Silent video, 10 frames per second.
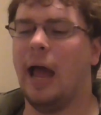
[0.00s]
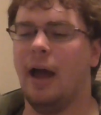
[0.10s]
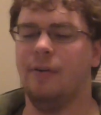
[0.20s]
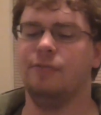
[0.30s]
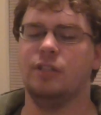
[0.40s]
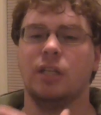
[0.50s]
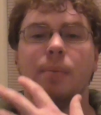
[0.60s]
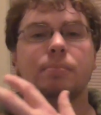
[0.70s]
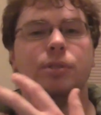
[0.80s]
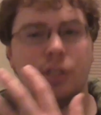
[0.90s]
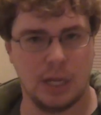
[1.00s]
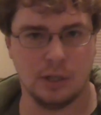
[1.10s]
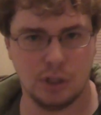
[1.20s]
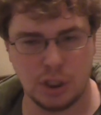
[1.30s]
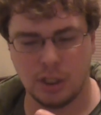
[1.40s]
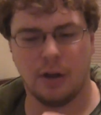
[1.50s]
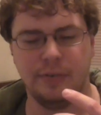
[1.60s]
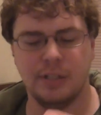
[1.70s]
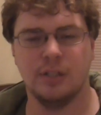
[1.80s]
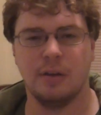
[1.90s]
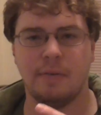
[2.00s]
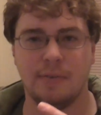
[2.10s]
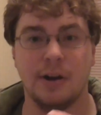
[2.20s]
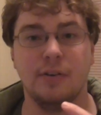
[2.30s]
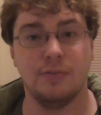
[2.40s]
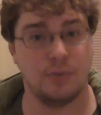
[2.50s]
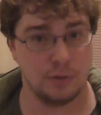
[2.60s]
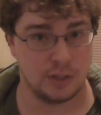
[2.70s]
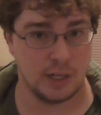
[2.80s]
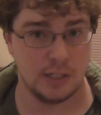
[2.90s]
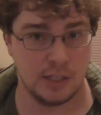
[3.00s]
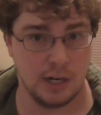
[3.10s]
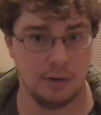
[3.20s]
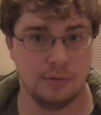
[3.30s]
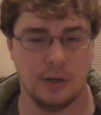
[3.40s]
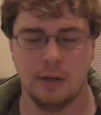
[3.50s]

have some skills. She's obviously very Force-sensitive.